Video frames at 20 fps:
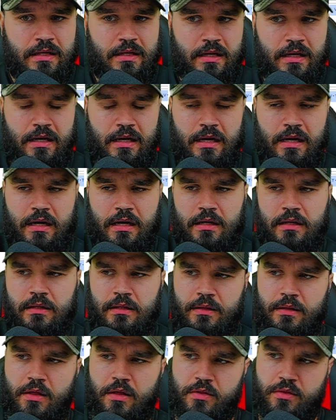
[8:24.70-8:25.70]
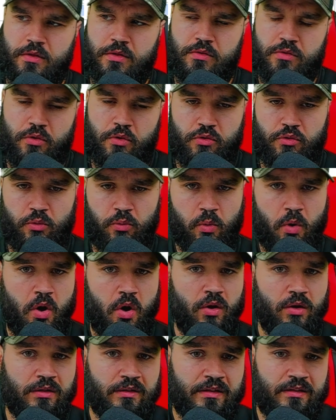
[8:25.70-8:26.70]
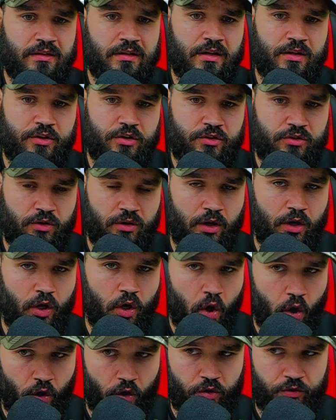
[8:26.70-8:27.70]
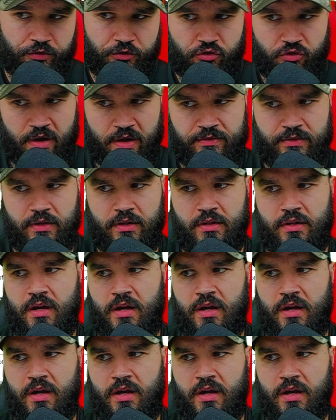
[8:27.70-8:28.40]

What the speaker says: the world and done a lot of traveling.